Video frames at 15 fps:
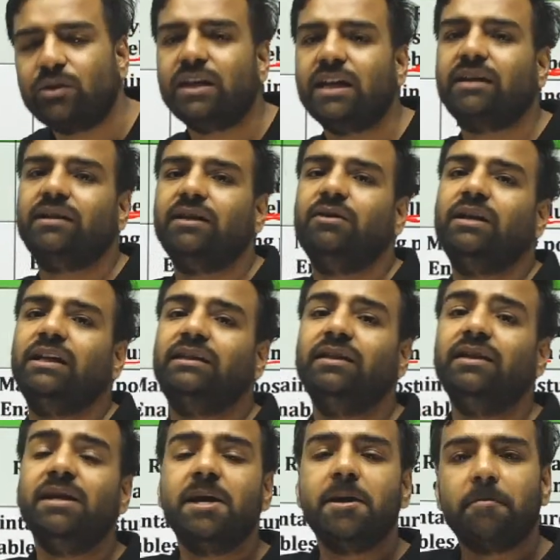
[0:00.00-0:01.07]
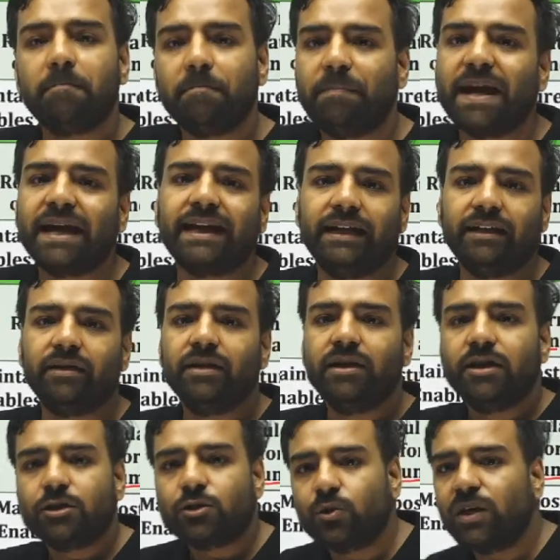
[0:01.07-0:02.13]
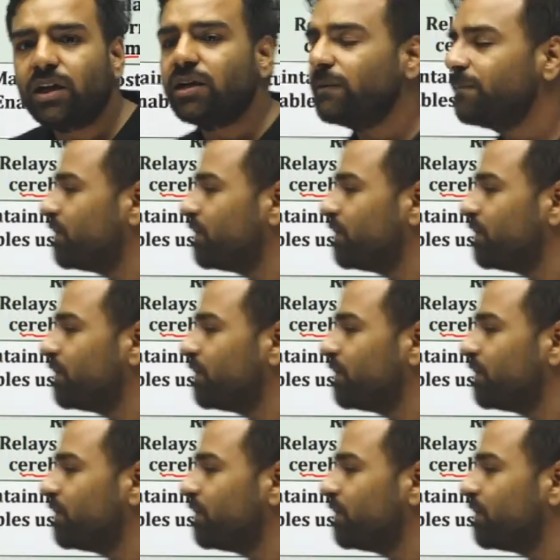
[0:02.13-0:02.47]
acting at the back end. So here,